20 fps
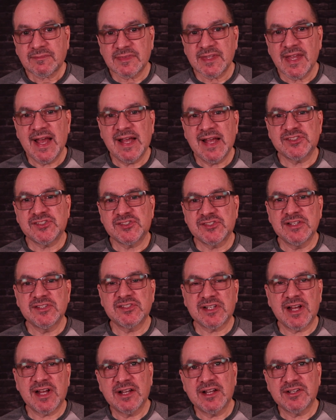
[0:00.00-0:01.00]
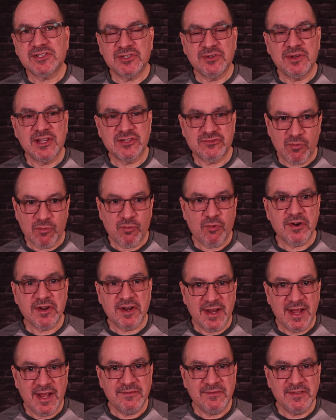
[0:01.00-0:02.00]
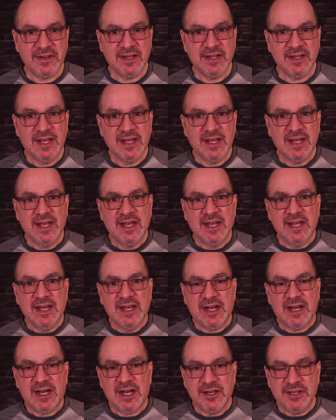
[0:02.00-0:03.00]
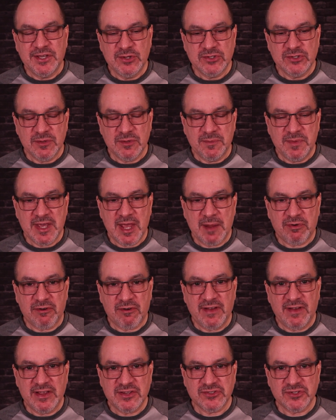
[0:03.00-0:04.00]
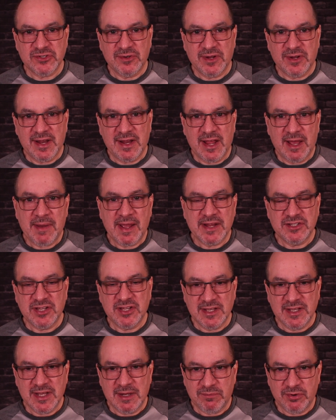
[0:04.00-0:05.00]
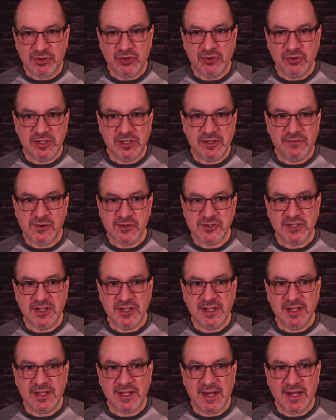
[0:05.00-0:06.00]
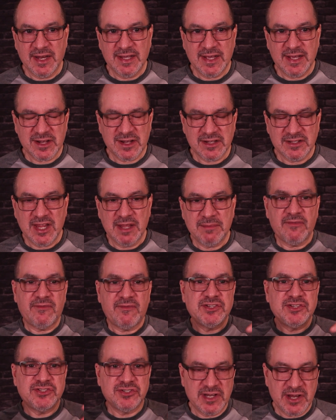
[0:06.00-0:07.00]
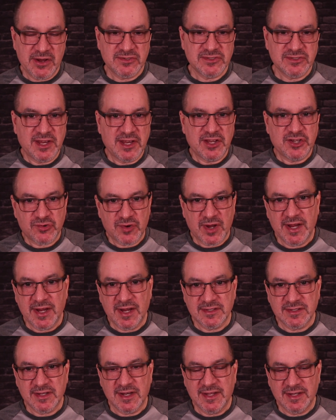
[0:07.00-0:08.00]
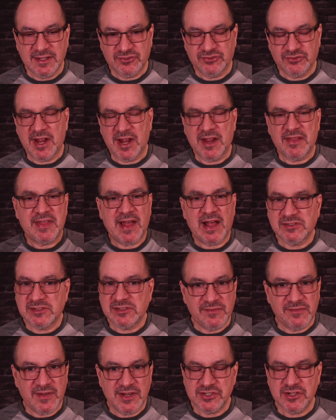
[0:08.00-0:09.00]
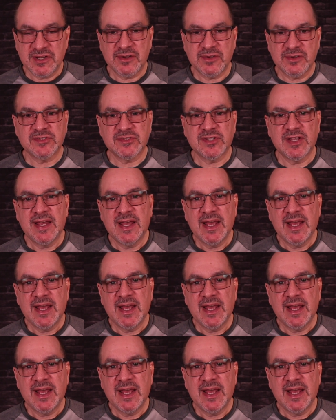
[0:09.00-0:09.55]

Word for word: has since gone to his reward in heaven. Uh, he used to be a professor at MIT and Purdue University, and he had a team of engineers that he trained, and he trained thousands of engineers.